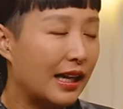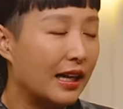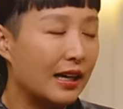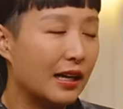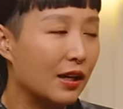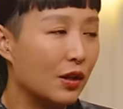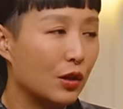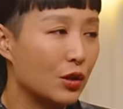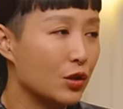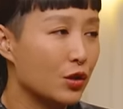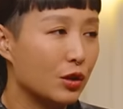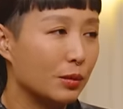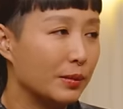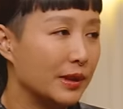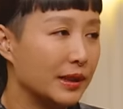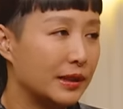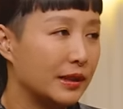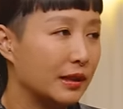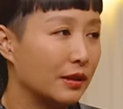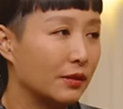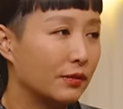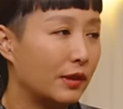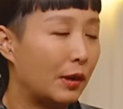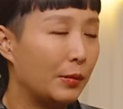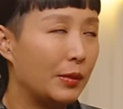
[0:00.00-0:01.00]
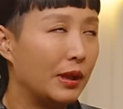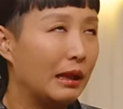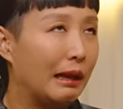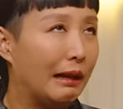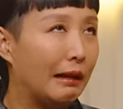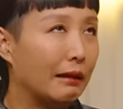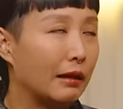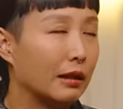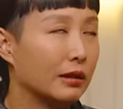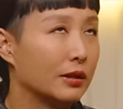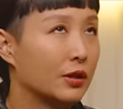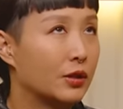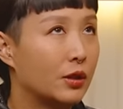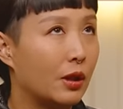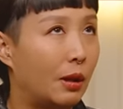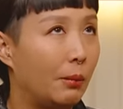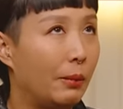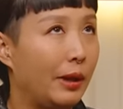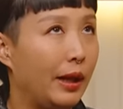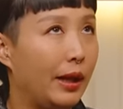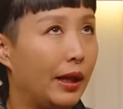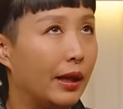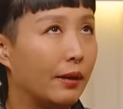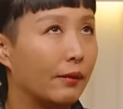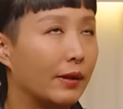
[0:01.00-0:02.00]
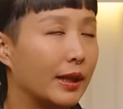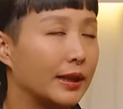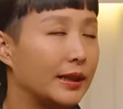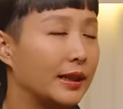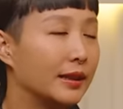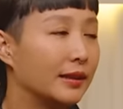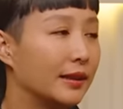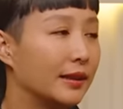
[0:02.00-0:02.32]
I can't control myself. I'll be like sobbing, writing